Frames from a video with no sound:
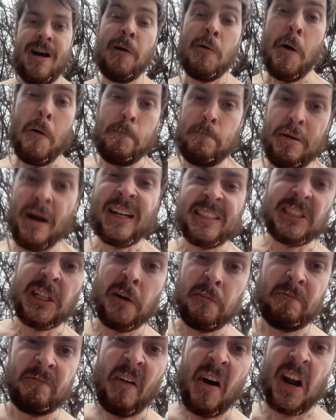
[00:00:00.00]
I will pick
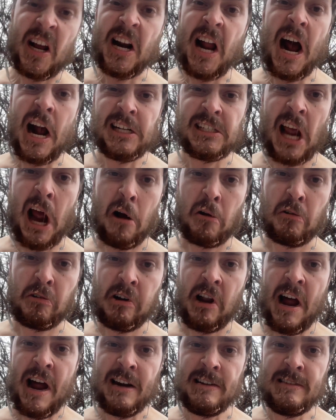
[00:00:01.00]
your eyes out,
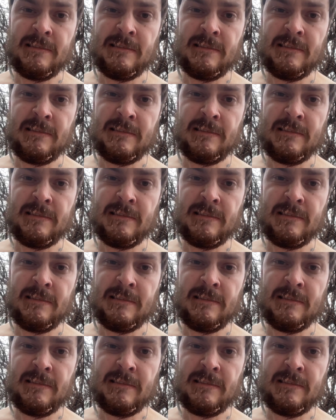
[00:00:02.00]
Glenn!